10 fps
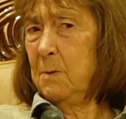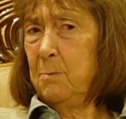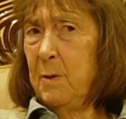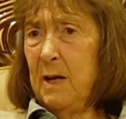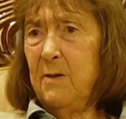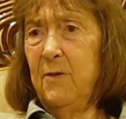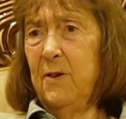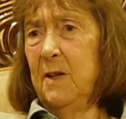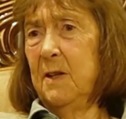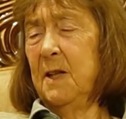
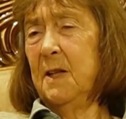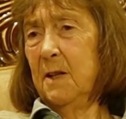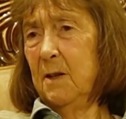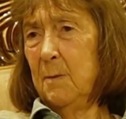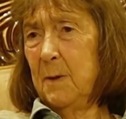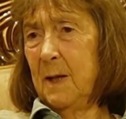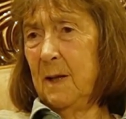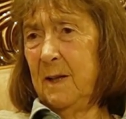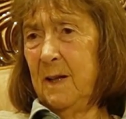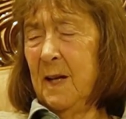benefit
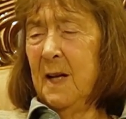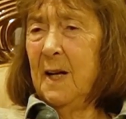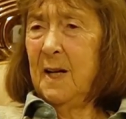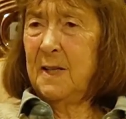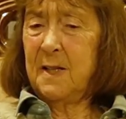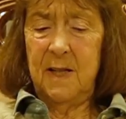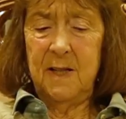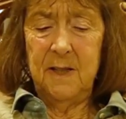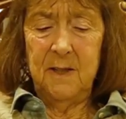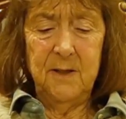economically.
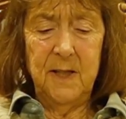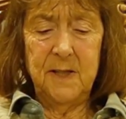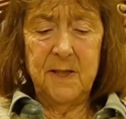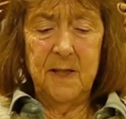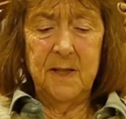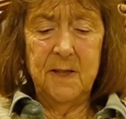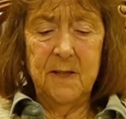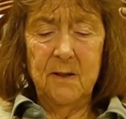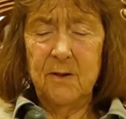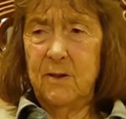It's
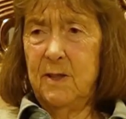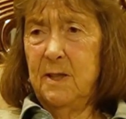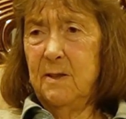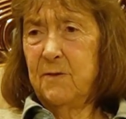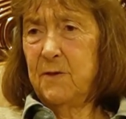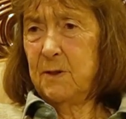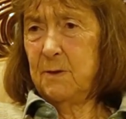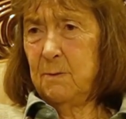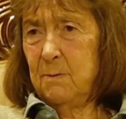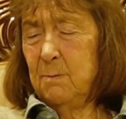not good enough
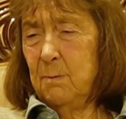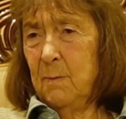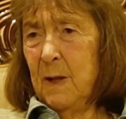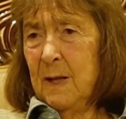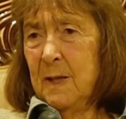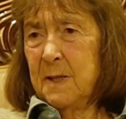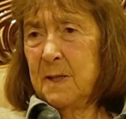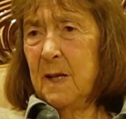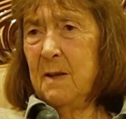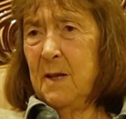to
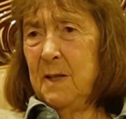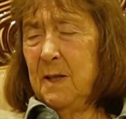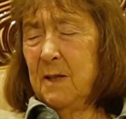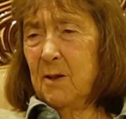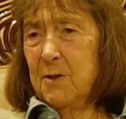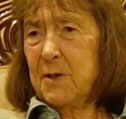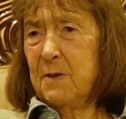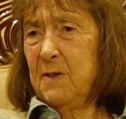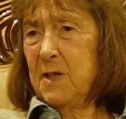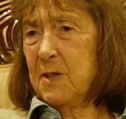say they need
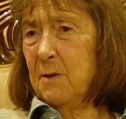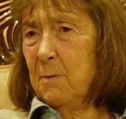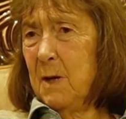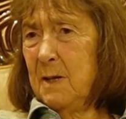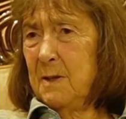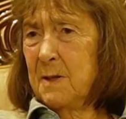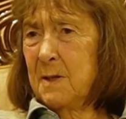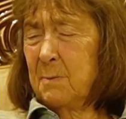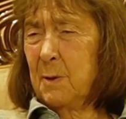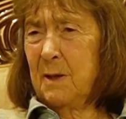conservation
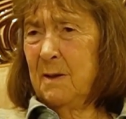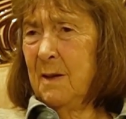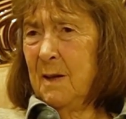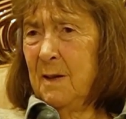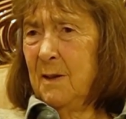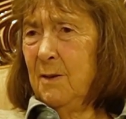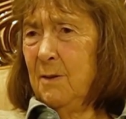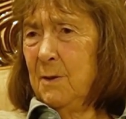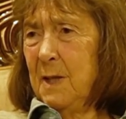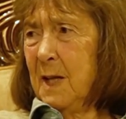awareness.
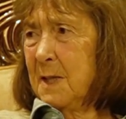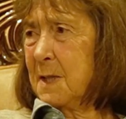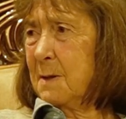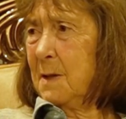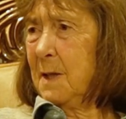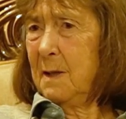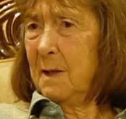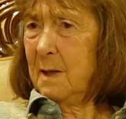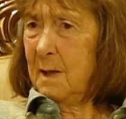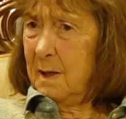It has
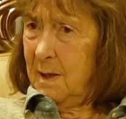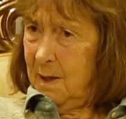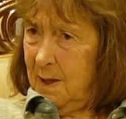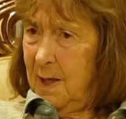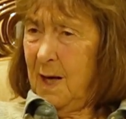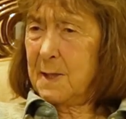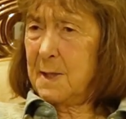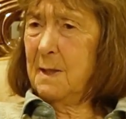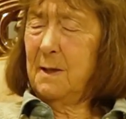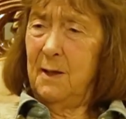
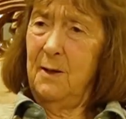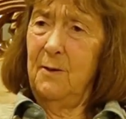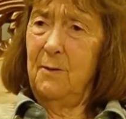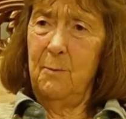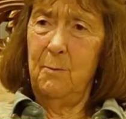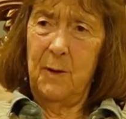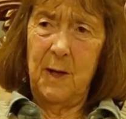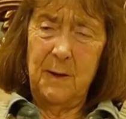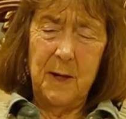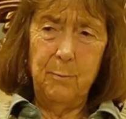
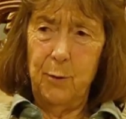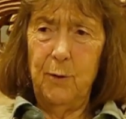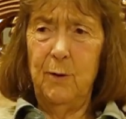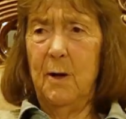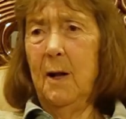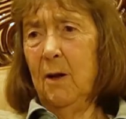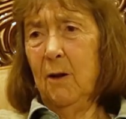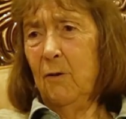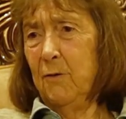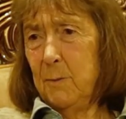they're poor, a
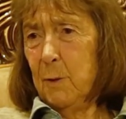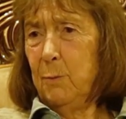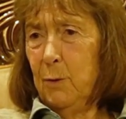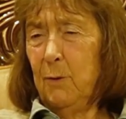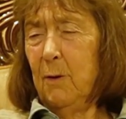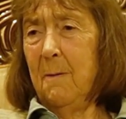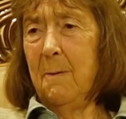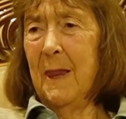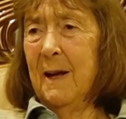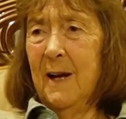lot of them are poor,
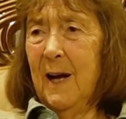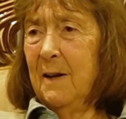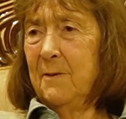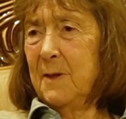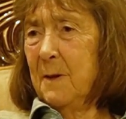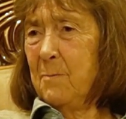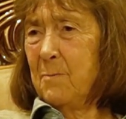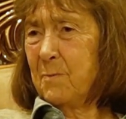and just